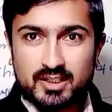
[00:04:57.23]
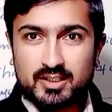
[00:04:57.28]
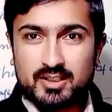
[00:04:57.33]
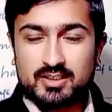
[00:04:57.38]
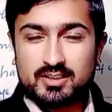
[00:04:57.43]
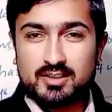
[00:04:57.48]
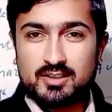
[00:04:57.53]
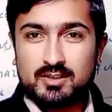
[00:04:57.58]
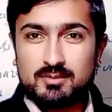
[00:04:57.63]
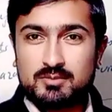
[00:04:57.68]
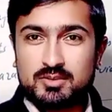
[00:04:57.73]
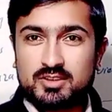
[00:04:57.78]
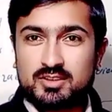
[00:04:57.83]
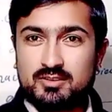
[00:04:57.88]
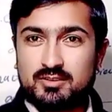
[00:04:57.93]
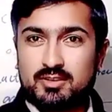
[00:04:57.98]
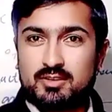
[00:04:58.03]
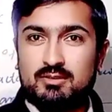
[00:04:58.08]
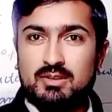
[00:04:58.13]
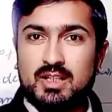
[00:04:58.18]
criticism,
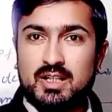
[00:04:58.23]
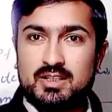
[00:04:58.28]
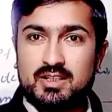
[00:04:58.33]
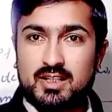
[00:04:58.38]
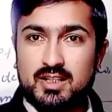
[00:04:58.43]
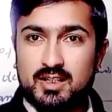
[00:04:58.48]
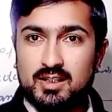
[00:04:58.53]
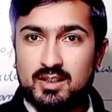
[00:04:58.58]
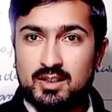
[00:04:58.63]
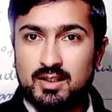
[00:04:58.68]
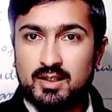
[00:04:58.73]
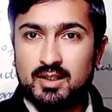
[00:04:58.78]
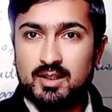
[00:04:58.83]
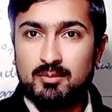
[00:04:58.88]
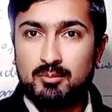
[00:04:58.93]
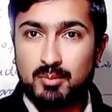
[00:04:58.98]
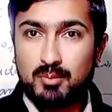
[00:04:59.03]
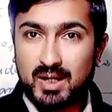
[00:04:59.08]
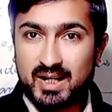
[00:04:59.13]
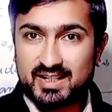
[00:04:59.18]
sociological,
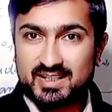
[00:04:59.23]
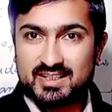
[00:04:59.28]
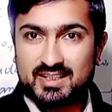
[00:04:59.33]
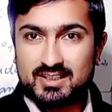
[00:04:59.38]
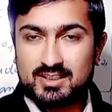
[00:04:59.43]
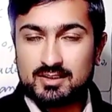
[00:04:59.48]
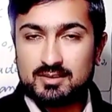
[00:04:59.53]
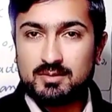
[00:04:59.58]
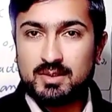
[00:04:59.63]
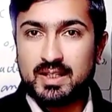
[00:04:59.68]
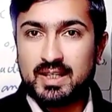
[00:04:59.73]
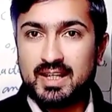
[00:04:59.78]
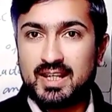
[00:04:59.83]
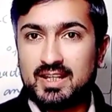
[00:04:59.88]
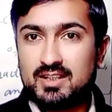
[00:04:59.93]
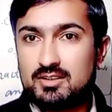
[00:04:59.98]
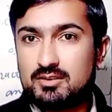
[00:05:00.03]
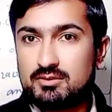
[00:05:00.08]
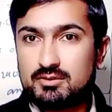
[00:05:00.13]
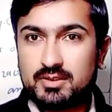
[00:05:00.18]
Marxism,
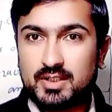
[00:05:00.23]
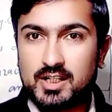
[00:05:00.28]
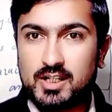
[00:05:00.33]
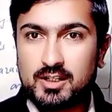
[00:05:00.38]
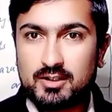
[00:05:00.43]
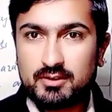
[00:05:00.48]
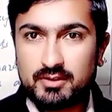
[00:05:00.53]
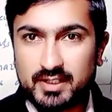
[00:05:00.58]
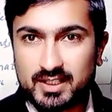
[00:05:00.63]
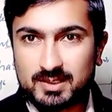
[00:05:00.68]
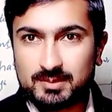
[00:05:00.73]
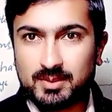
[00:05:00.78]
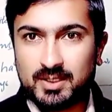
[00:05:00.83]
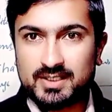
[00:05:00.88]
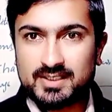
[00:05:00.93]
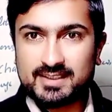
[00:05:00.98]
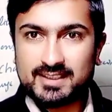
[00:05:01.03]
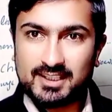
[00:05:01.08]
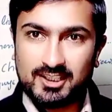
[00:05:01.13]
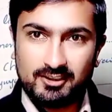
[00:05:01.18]
and reader
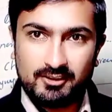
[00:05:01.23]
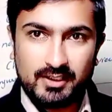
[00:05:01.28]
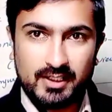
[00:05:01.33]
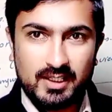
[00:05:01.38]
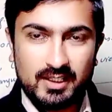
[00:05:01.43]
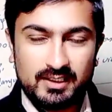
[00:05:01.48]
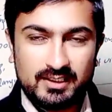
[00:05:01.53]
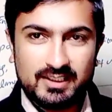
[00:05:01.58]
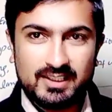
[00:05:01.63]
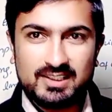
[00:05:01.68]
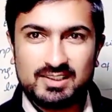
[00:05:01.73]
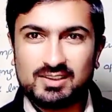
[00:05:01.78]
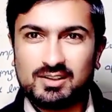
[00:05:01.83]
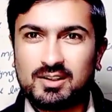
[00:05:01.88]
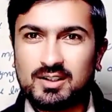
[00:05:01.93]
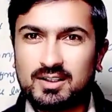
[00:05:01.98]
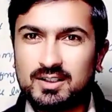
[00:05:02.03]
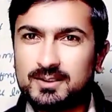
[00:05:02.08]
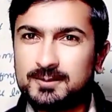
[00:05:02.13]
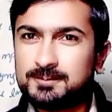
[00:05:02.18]
response theory. These
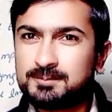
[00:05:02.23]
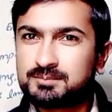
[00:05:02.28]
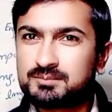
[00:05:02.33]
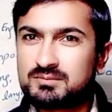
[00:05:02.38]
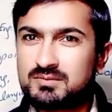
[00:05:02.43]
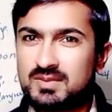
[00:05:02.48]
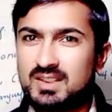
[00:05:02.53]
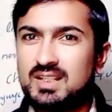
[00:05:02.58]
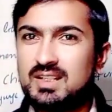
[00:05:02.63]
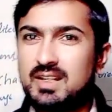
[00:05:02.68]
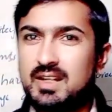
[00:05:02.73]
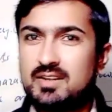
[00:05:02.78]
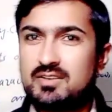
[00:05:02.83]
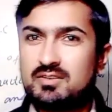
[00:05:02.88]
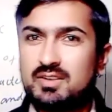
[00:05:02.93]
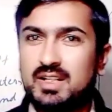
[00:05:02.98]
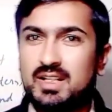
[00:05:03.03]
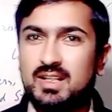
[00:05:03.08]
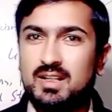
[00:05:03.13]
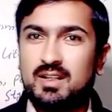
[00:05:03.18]
are the
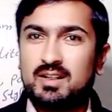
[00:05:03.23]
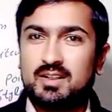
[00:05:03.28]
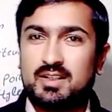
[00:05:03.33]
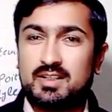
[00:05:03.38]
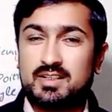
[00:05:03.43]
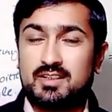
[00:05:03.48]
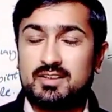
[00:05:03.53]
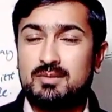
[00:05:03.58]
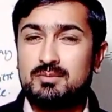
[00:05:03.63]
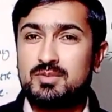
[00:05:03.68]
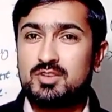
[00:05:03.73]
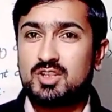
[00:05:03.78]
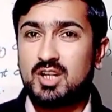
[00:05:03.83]
literary criticism